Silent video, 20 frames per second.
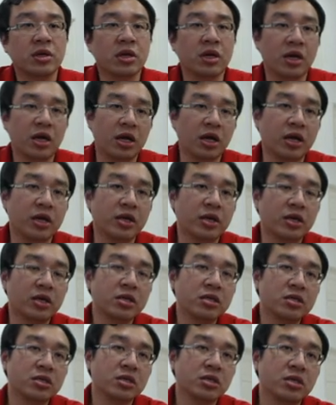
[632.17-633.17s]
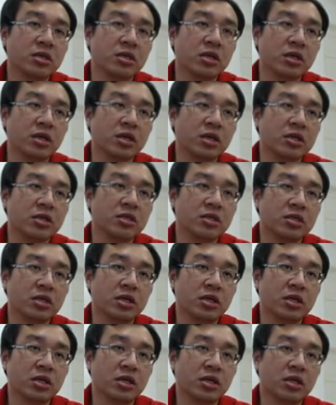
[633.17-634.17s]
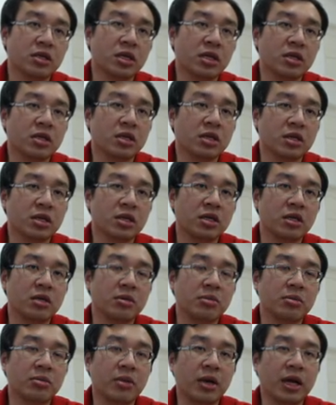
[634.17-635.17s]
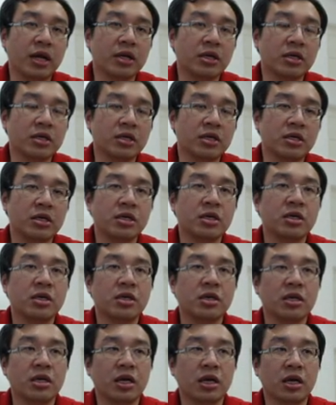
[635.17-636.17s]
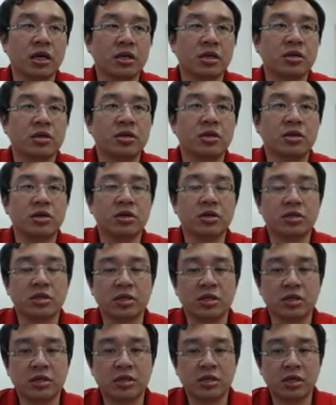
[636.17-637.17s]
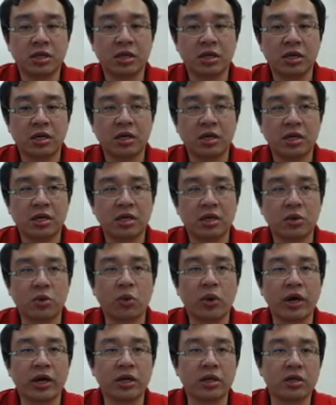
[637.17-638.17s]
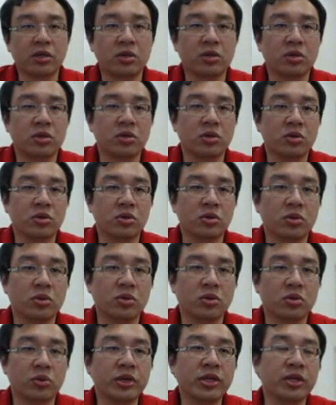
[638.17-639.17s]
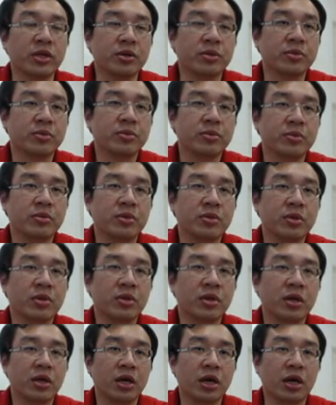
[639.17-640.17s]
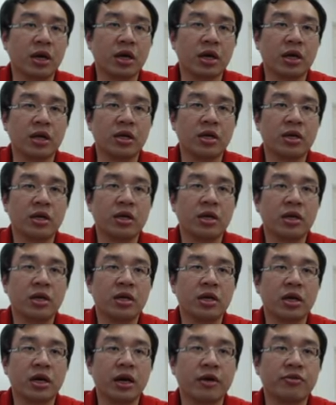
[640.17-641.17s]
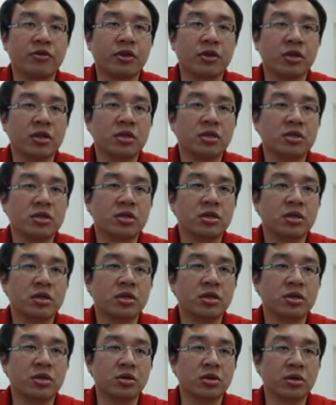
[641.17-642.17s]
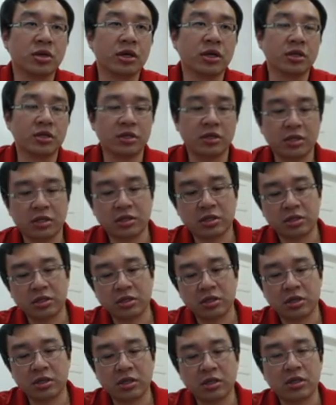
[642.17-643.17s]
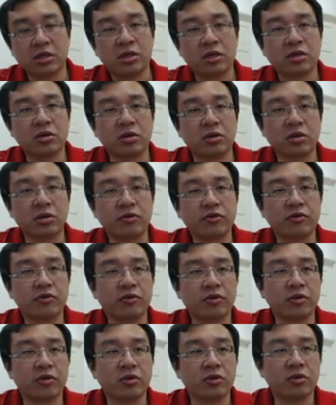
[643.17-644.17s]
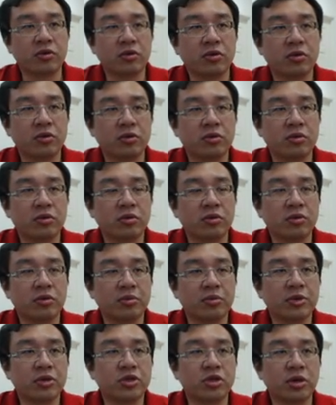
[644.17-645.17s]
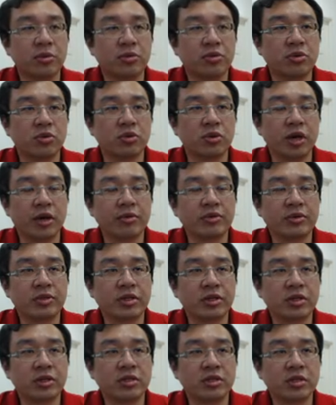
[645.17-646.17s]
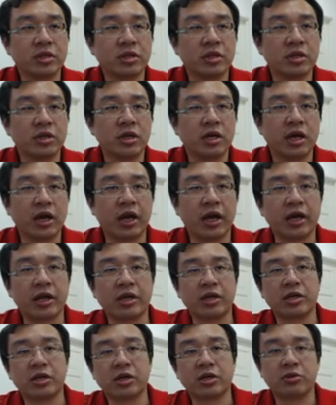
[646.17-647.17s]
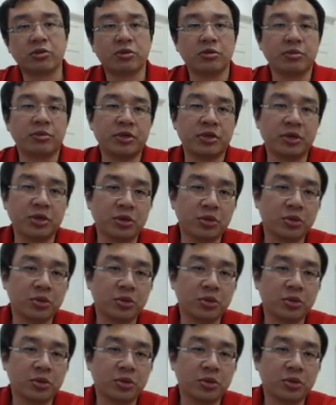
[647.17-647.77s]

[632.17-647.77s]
and this is a tactical blunder that causes the white to win. And after this you can just go for bishop to f6 and you will be